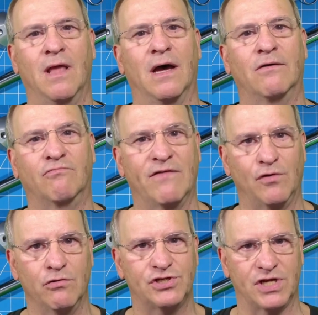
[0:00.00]

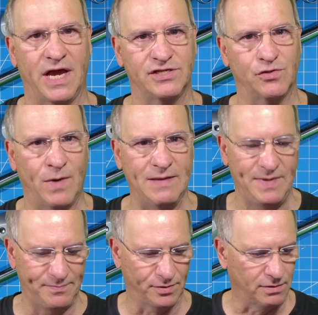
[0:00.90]
revolutionized the way
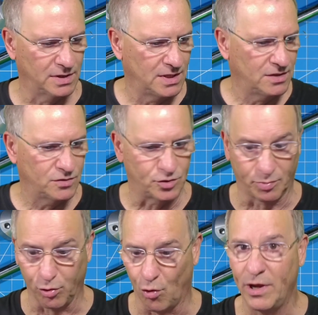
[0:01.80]
people
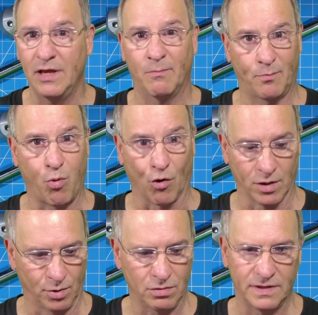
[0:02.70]
deploy
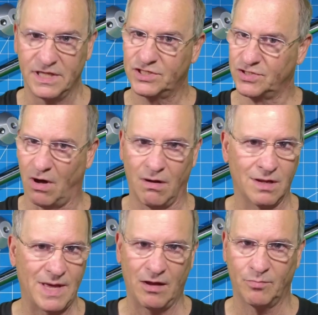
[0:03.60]
portable. And this is all
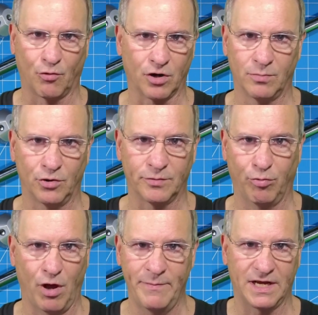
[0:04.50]
about portable
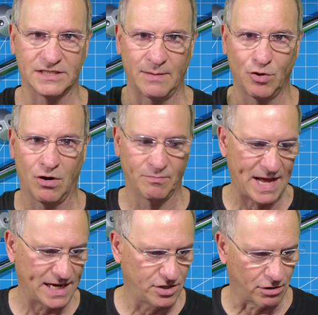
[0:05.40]
deployment because I'm going
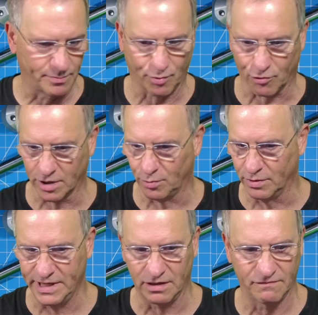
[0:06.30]
backyard portable
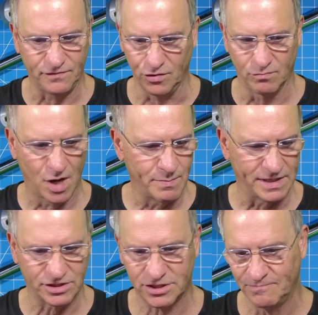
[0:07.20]
in a few
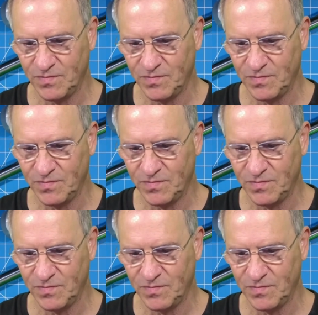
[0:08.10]
moments.